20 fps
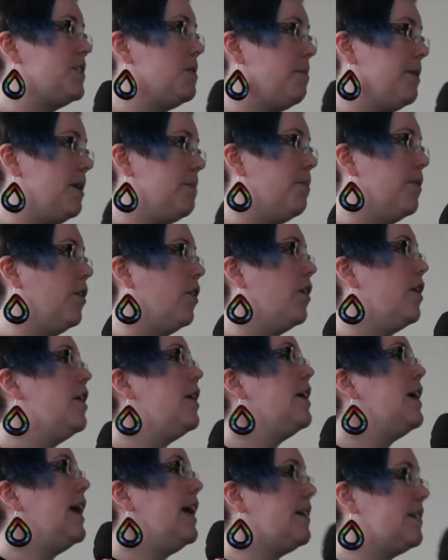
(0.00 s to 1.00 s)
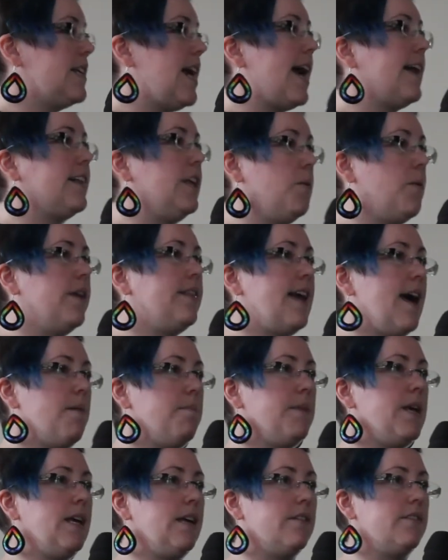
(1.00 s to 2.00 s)
to people exactly what
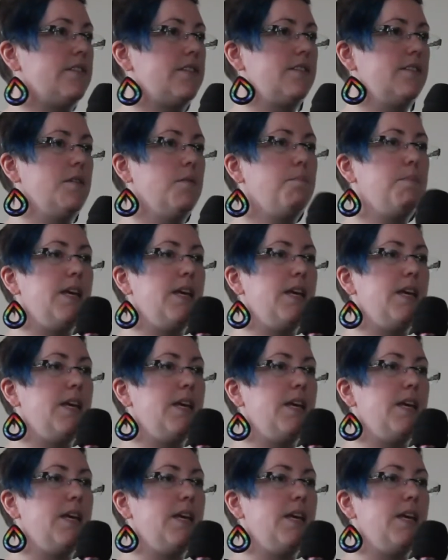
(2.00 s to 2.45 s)
that means.